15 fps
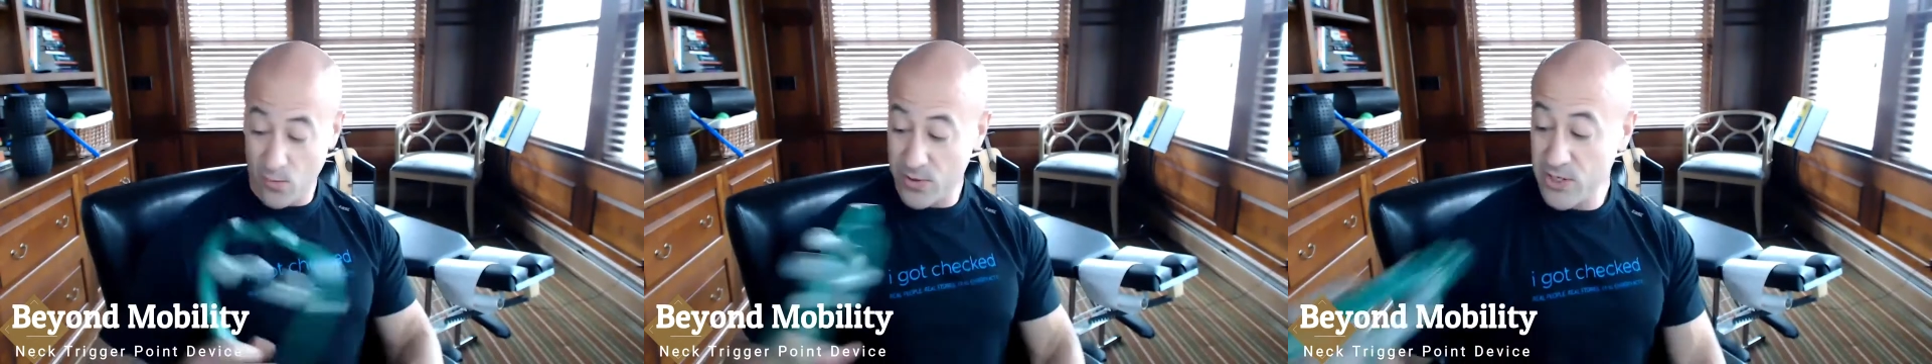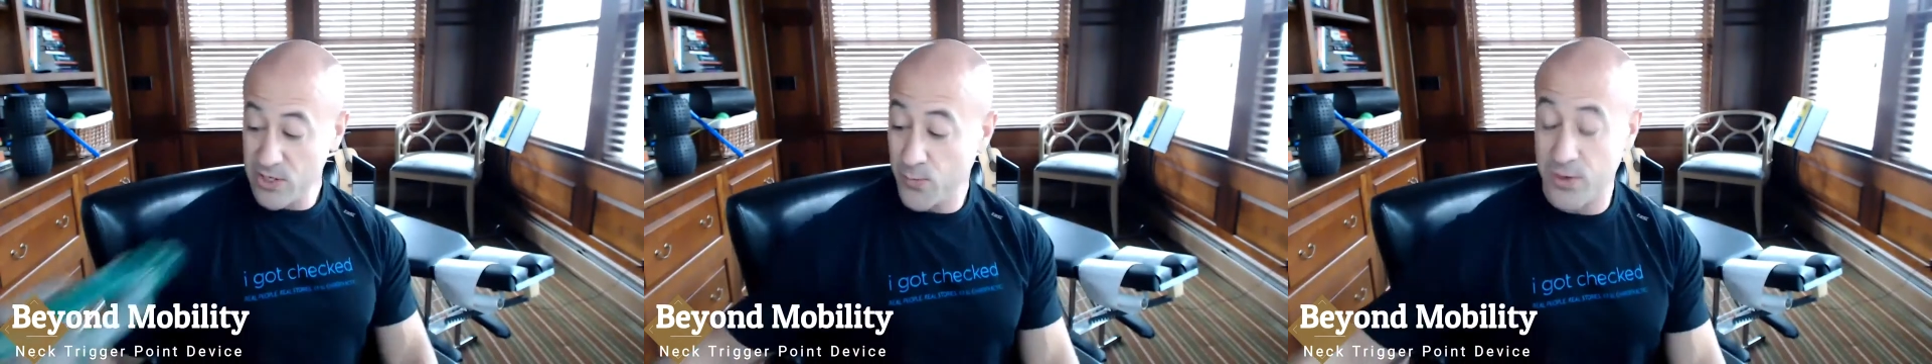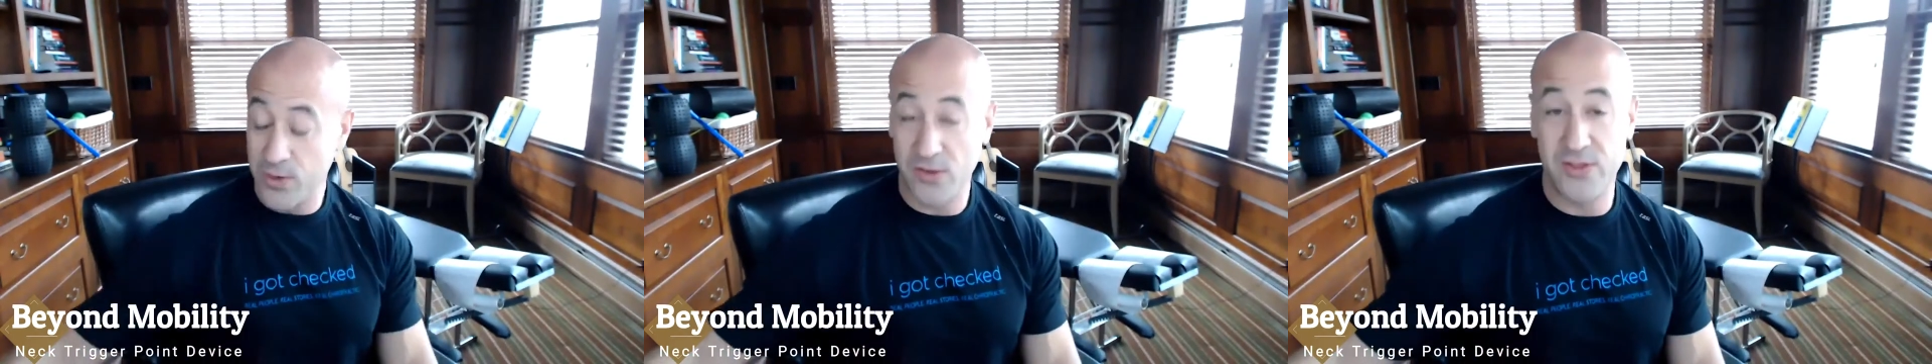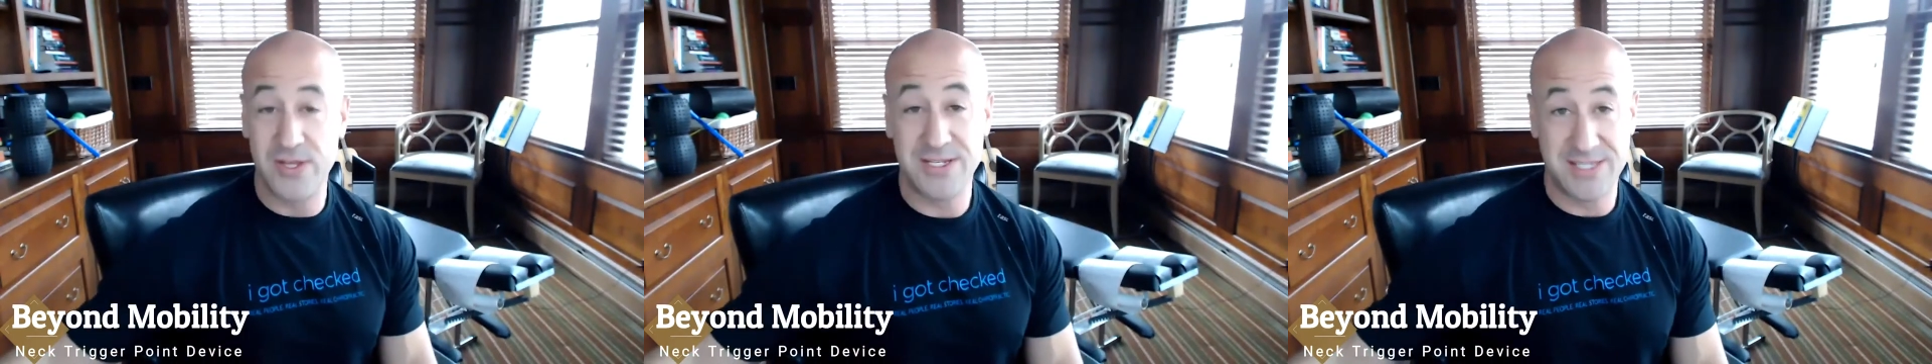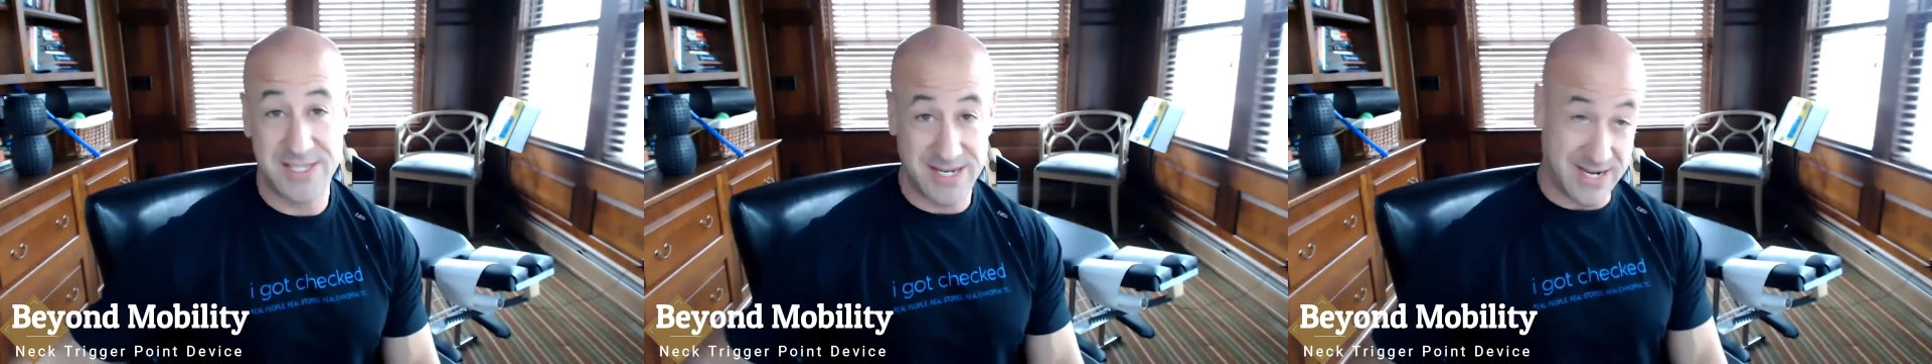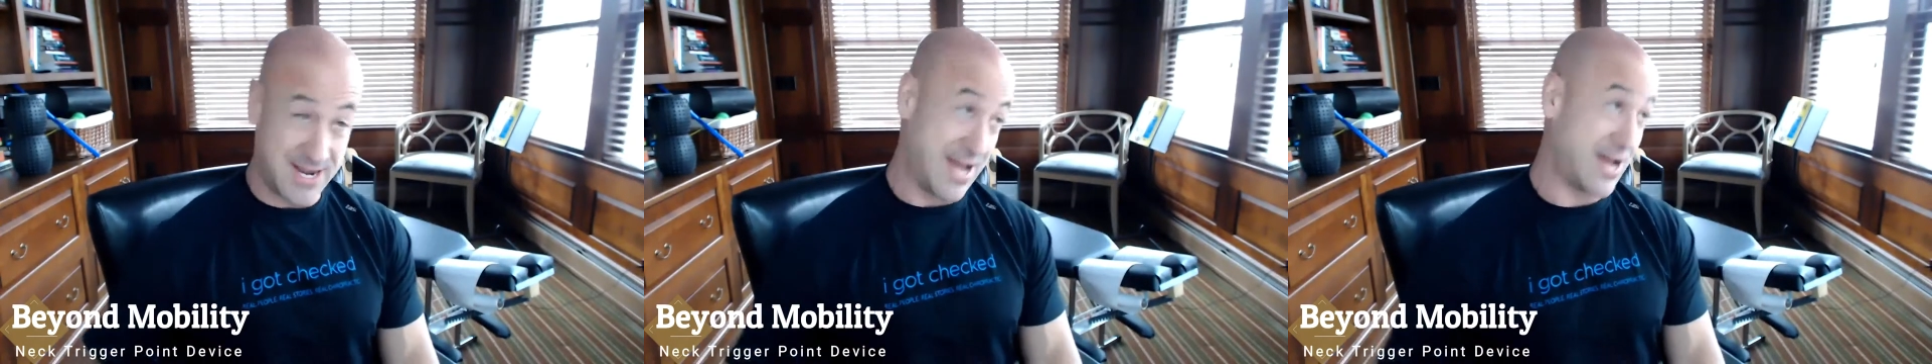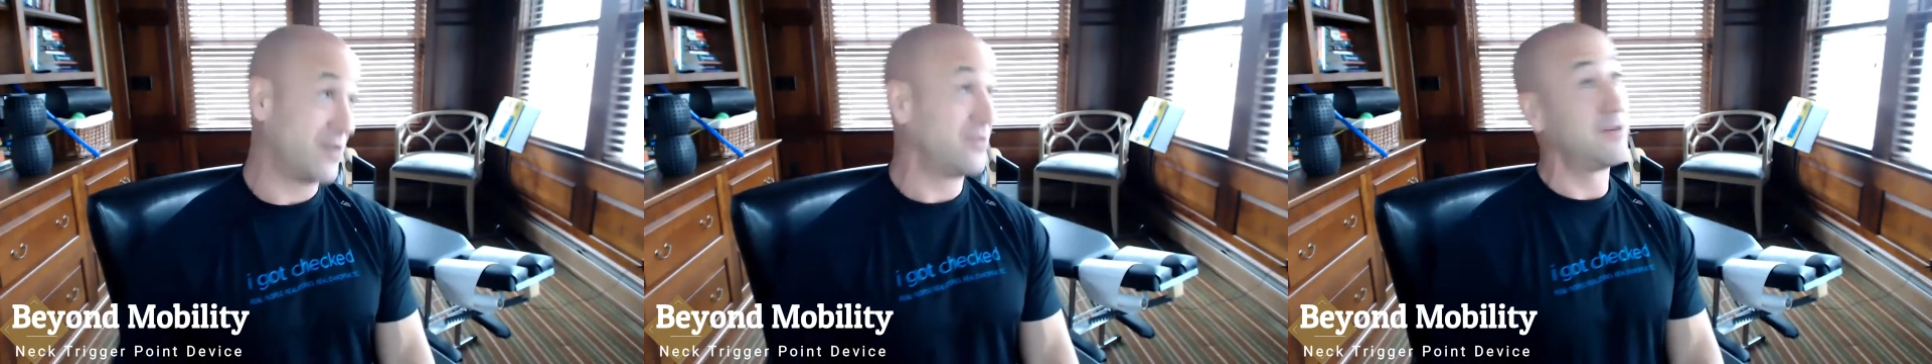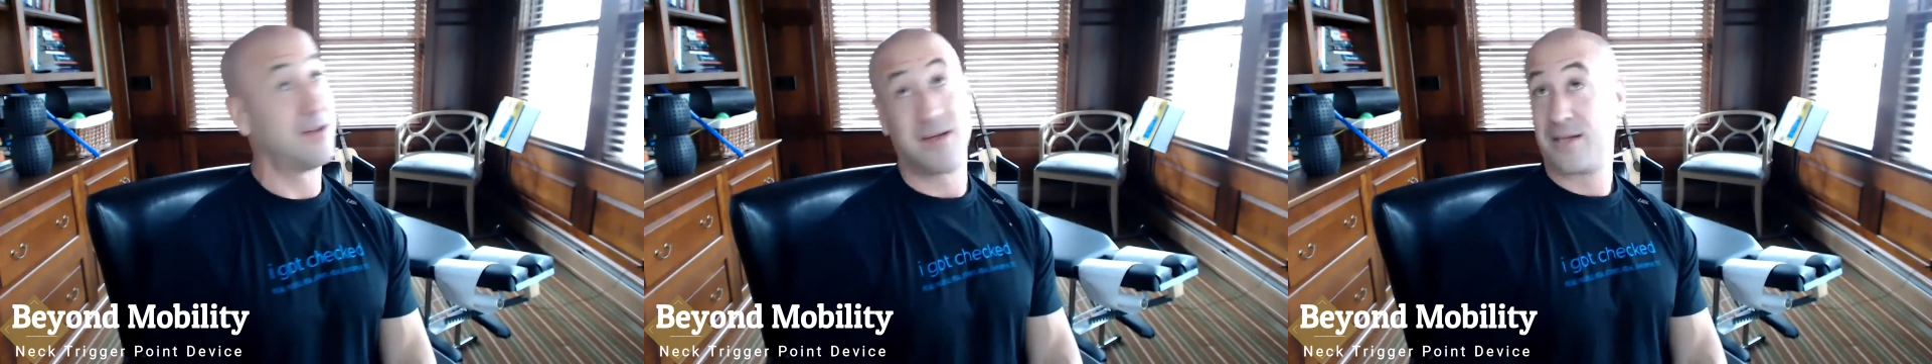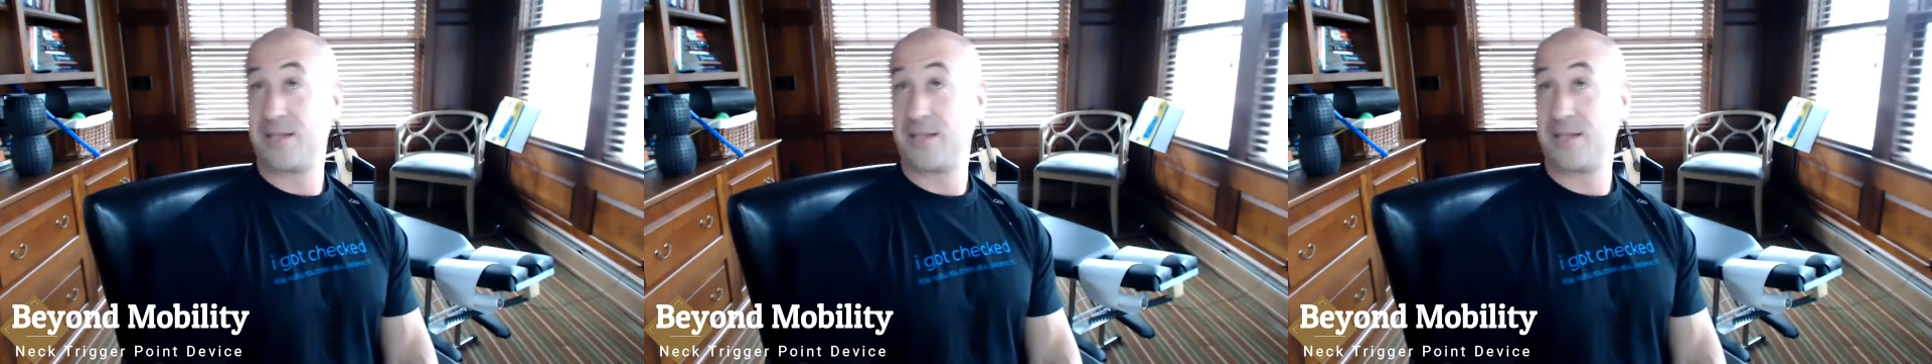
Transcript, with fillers: When you put this thing down,